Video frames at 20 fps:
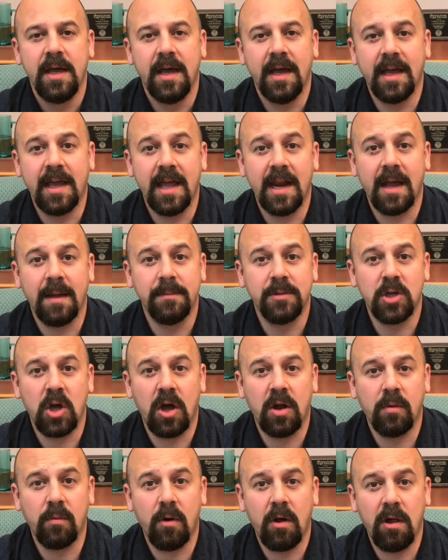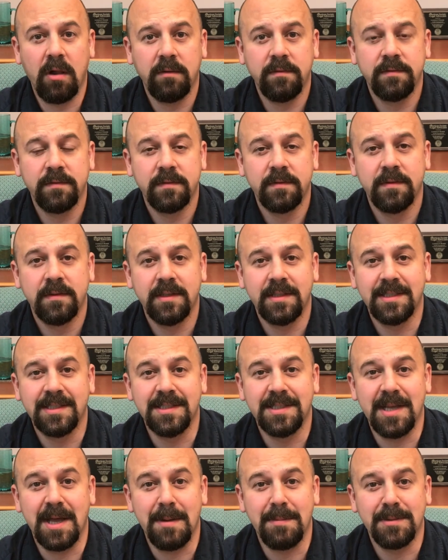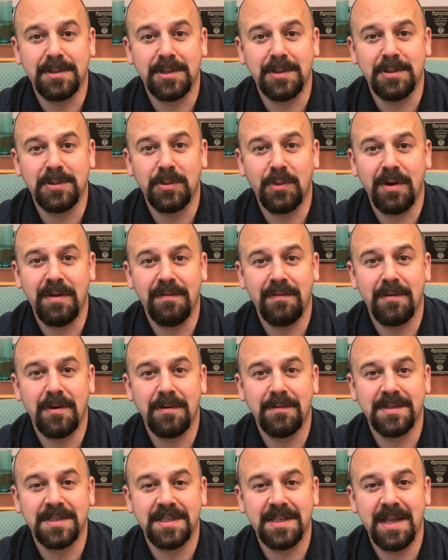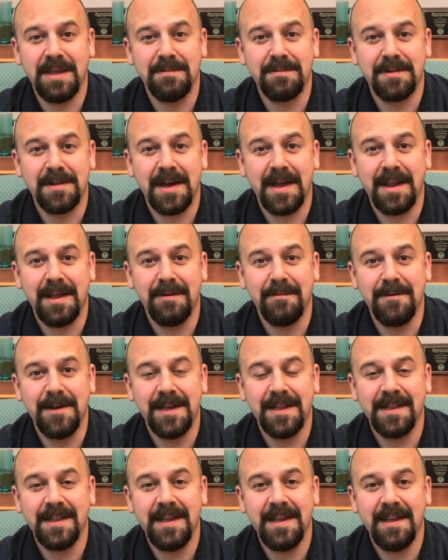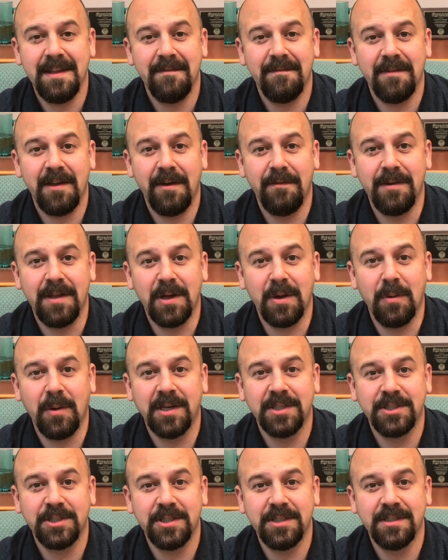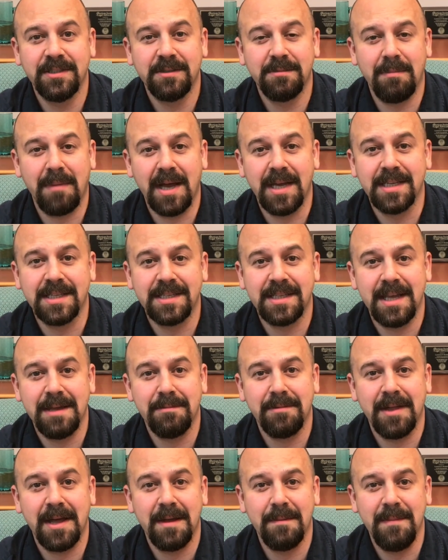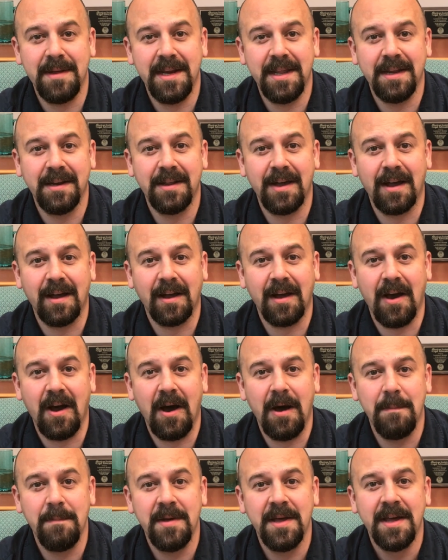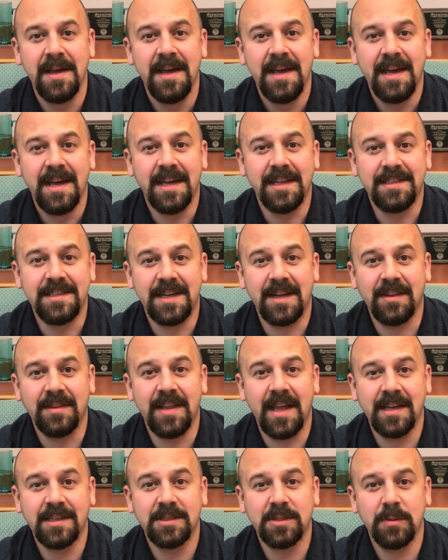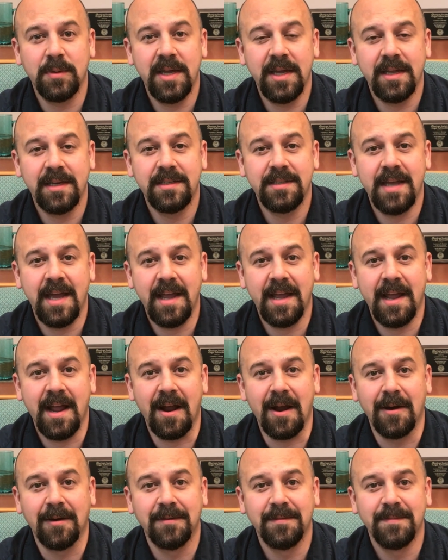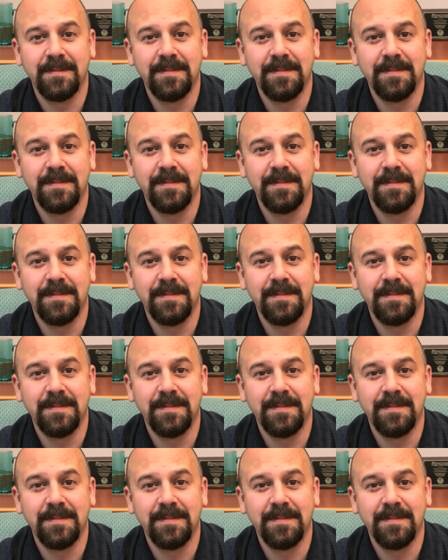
Again, I'm Don Rolfe. This is episode 24 of Estate Planning Weekly. If you have any questions, myestateplanmeeting.com. Until next week, take care.